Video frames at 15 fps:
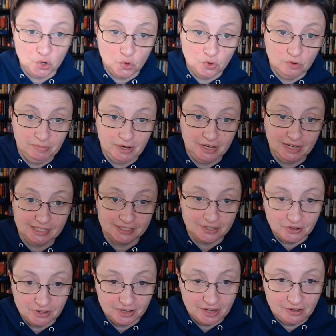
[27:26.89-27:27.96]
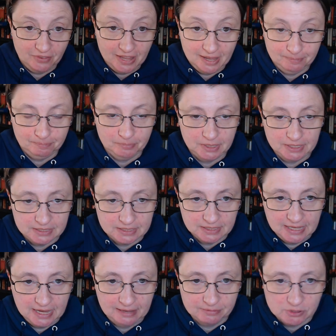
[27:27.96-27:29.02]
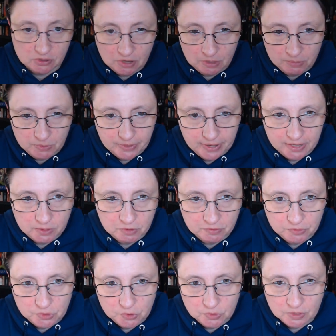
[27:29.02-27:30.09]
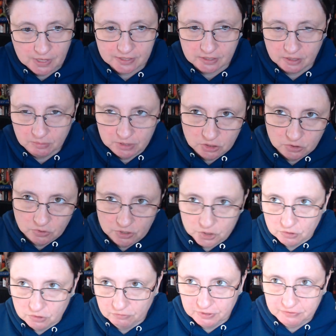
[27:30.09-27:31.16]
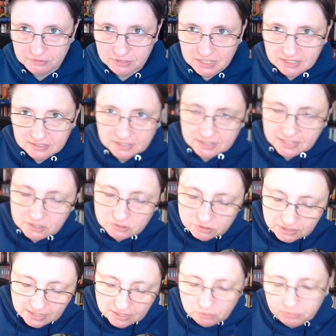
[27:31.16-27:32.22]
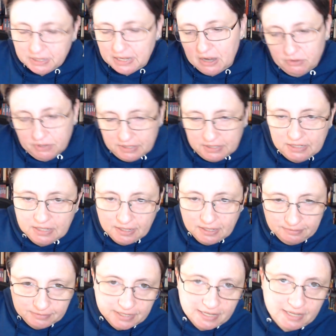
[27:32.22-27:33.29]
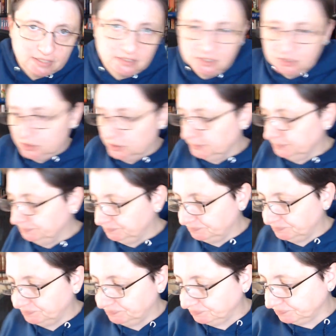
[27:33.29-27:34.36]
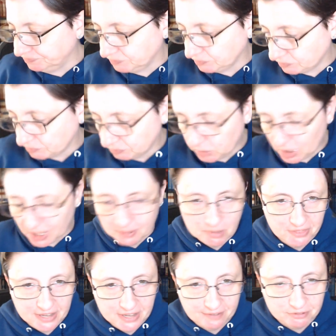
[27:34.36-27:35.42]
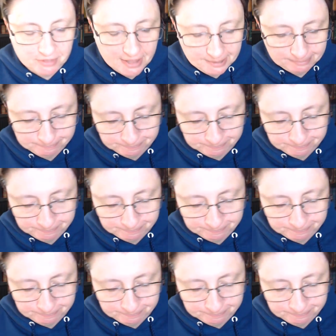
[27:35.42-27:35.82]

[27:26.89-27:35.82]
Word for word: better get started on that. But uh, yeah, so I'll be writing a review that's going to be due on June 15th, and then you'll it'll be out in the um, the next issue, probably a month after that.